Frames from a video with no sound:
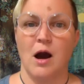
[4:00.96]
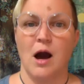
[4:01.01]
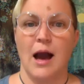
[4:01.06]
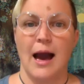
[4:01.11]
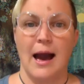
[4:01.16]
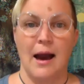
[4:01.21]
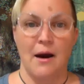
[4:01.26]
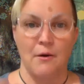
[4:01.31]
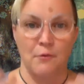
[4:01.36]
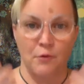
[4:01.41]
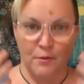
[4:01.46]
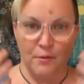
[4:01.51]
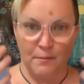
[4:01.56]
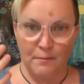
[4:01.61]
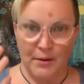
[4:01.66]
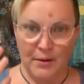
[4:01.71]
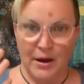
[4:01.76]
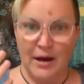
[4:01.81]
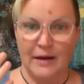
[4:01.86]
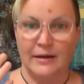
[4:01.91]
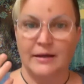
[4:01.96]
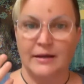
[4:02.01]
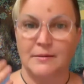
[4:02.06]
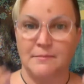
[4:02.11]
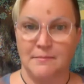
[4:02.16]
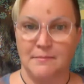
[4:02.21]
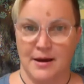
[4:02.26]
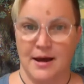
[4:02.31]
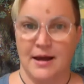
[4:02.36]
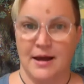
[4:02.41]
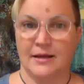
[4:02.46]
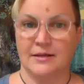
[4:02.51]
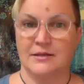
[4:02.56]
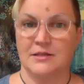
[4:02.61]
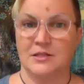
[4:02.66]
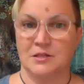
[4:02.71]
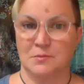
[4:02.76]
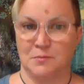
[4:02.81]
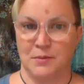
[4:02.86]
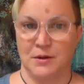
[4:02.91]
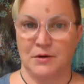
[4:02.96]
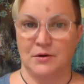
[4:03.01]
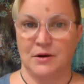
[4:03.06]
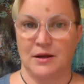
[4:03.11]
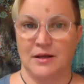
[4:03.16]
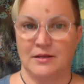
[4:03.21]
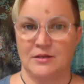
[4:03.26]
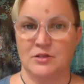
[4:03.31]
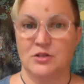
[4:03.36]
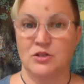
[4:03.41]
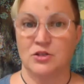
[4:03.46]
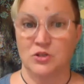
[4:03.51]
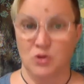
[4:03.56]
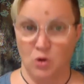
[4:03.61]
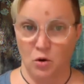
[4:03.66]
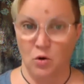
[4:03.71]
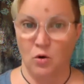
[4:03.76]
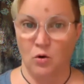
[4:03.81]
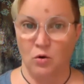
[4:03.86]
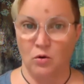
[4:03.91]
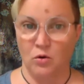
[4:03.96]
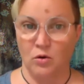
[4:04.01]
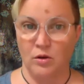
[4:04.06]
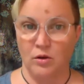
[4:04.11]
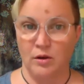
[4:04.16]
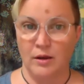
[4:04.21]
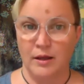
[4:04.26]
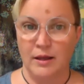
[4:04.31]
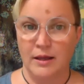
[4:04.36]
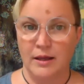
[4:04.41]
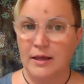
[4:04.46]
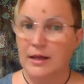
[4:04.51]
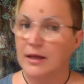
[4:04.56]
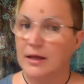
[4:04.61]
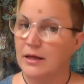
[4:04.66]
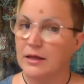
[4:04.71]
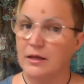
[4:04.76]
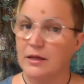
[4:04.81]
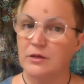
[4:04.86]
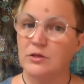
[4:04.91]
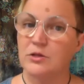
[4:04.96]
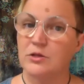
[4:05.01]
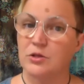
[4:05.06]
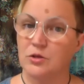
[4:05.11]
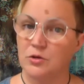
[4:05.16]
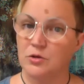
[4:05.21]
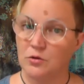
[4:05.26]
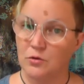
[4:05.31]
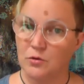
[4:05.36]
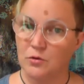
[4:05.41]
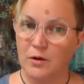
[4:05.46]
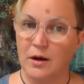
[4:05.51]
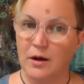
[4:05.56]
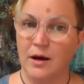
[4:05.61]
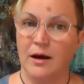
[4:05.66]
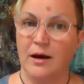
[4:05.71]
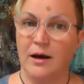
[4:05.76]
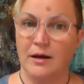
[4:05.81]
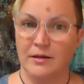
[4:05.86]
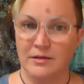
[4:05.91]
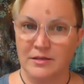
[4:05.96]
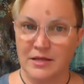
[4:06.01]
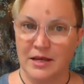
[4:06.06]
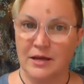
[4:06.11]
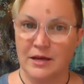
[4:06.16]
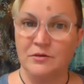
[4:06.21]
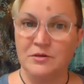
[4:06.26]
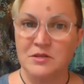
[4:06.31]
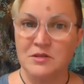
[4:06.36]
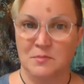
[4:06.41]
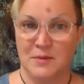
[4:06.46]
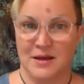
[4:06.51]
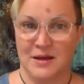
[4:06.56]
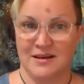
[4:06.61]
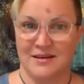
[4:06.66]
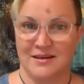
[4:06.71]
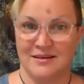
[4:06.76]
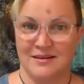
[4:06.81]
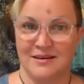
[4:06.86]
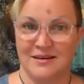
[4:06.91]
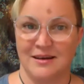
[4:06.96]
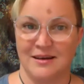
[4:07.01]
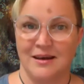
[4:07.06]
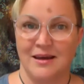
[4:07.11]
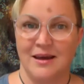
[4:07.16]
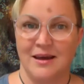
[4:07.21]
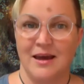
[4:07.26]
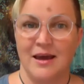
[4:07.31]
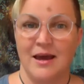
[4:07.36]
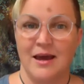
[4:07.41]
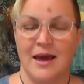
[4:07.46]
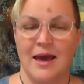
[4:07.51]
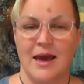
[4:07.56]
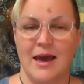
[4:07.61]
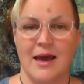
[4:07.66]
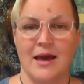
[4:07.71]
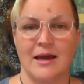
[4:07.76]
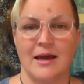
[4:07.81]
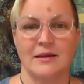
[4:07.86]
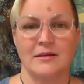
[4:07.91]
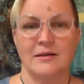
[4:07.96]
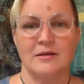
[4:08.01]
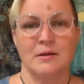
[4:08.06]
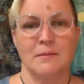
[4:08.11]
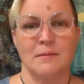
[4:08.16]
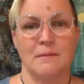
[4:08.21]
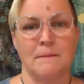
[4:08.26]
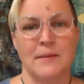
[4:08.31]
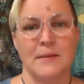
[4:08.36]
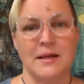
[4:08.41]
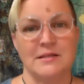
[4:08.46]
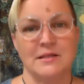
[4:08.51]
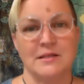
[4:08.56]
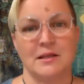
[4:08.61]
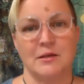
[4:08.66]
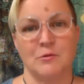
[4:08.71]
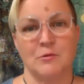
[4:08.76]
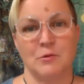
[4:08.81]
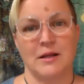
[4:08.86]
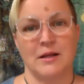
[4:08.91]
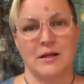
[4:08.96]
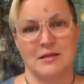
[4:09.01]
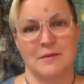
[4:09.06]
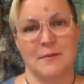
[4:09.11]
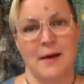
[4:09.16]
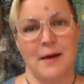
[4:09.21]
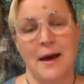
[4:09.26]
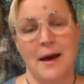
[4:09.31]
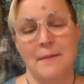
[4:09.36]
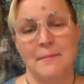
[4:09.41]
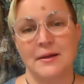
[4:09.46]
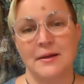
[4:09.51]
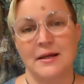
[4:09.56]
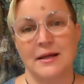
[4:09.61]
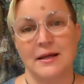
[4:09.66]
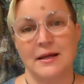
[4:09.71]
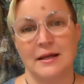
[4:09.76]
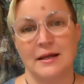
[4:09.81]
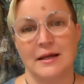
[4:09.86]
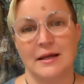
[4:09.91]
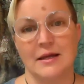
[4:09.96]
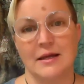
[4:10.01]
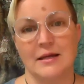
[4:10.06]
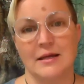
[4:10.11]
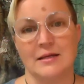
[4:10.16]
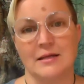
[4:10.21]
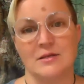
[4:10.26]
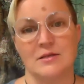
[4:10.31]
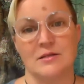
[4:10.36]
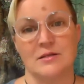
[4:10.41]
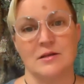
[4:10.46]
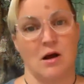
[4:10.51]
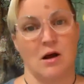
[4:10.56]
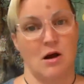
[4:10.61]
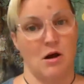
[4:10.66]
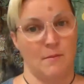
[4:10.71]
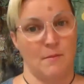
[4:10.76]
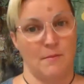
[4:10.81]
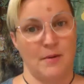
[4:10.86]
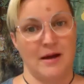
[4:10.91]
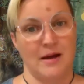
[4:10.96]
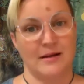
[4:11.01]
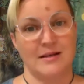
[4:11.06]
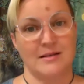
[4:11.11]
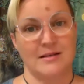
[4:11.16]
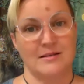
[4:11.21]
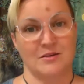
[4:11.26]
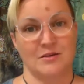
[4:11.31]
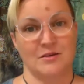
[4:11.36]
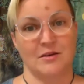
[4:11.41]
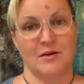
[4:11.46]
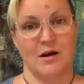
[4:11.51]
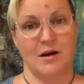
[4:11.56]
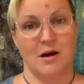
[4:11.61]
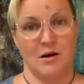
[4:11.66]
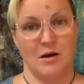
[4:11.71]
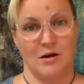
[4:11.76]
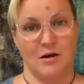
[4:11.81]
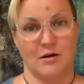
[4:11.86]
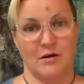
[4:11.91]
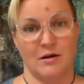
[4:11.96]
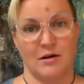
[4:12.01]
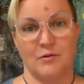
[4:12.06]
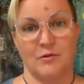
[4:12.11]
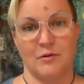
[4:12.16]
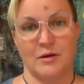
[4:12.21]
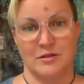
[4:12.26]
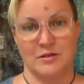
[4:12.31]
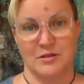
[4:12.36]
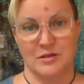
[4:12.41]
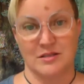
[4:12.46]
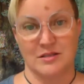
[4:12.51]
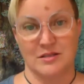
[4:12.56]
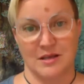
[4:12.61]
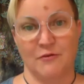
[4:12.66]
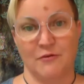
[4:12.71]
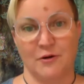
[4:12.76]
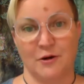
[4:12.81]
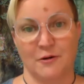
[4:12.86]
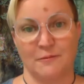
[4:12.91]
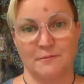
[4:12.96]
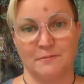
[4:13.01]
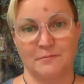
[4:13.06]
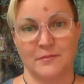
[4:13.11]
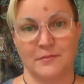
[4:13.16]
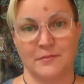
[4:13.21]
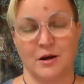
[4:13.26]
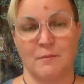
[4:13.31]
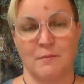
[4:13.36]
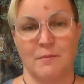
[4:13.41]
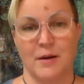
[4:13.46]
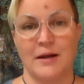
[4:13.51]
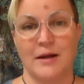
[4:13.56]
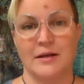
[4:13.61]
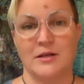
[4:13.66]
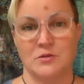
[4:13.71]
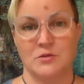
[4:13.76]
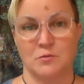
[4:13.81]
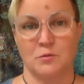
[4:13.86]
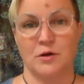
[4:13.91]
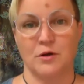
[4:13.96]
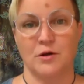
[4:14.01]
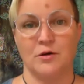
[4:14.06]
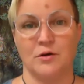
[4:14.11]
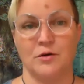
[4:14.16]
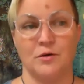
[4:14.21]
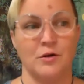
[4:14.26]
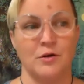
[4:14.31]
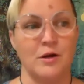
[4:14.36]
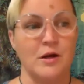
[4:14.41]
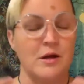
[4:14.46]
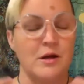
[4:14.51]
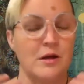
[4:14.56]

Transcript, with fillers: our body mind spirit soul into a tailspin and basically what ends up happening is our bodies are going to suffer our bodies will